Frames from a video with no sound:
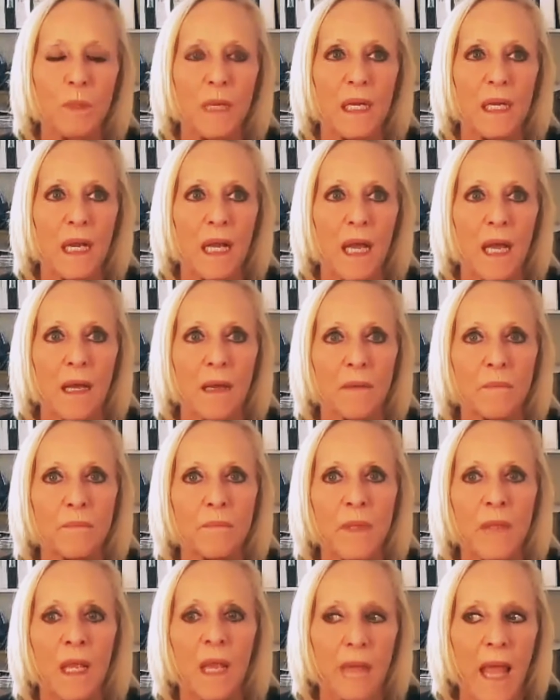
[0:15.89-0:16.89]
But um,
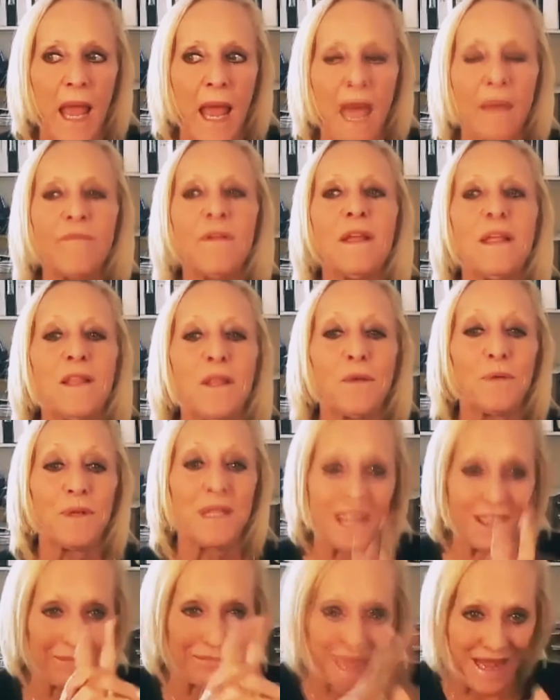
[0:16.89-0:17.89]
having the
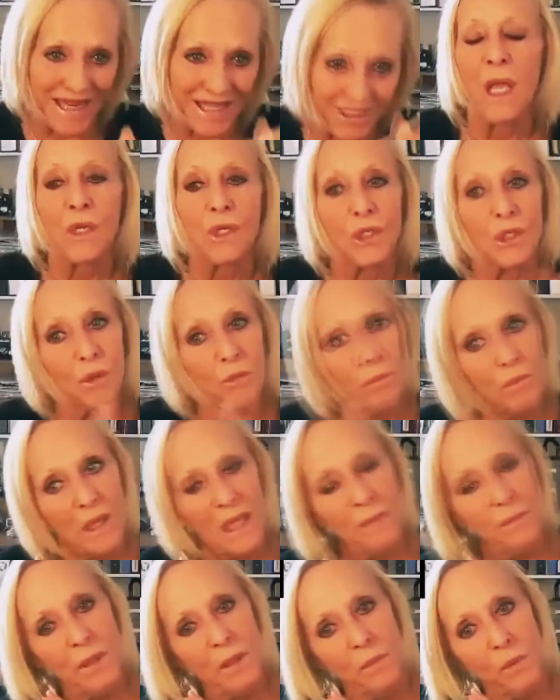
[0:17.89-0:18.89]
respect to
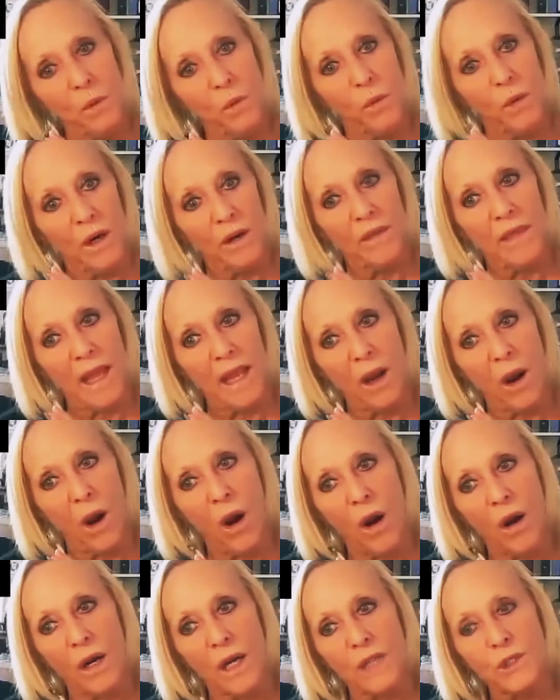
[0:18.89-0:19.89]
meet people where they
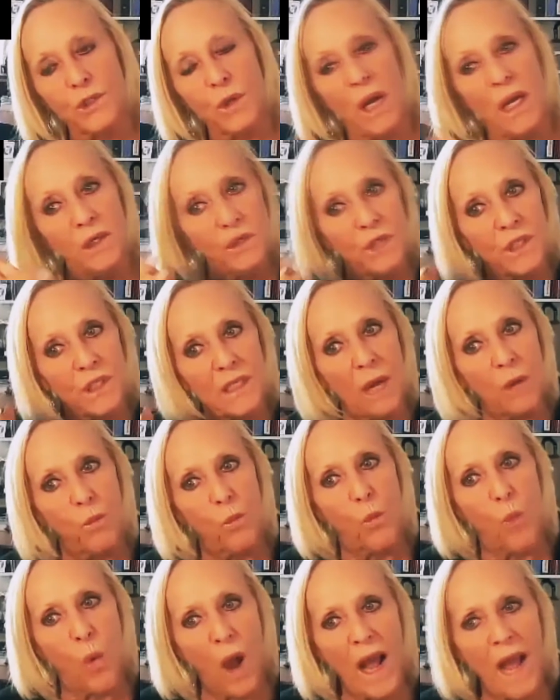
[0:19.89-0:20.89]
are and to
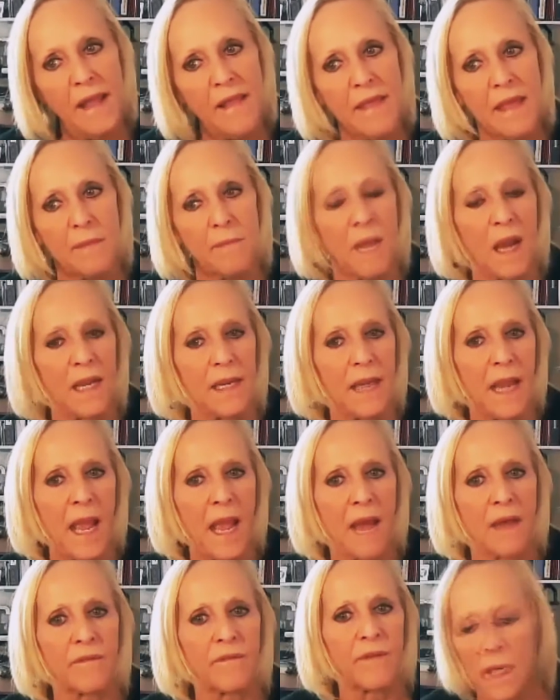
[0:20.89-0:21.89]
understand why they might
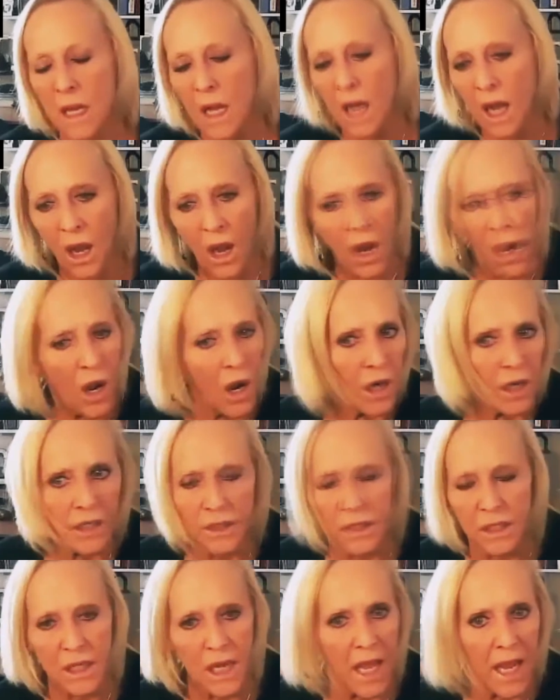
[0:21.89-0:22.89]
have a
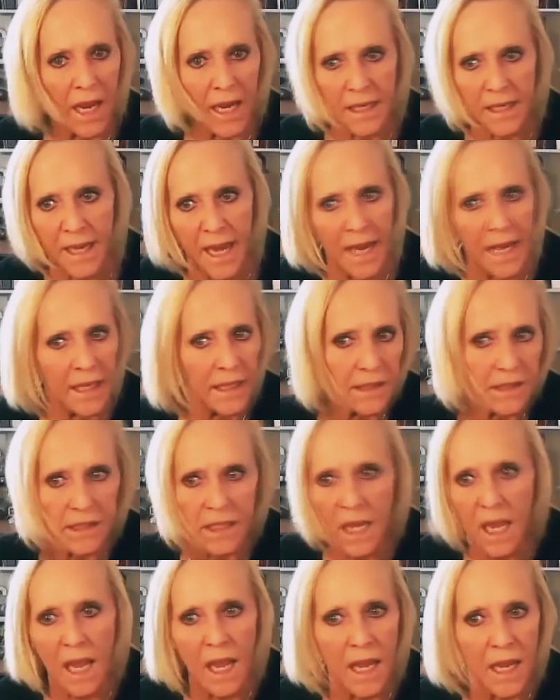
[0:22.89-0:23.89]
hardline
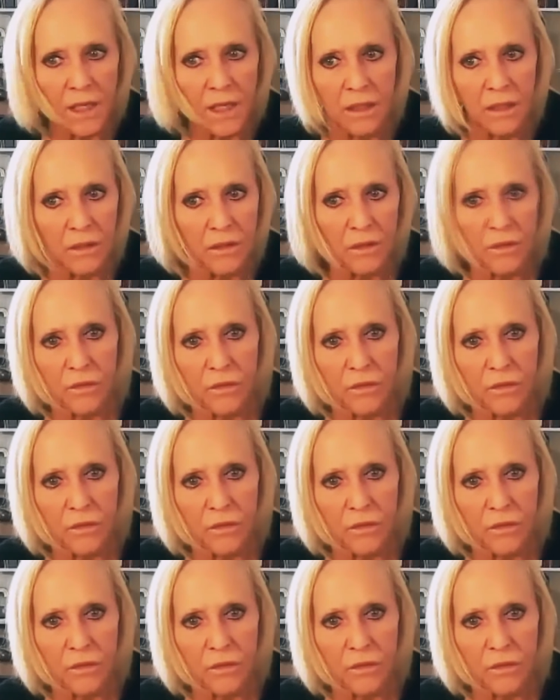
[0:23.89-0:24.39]
anti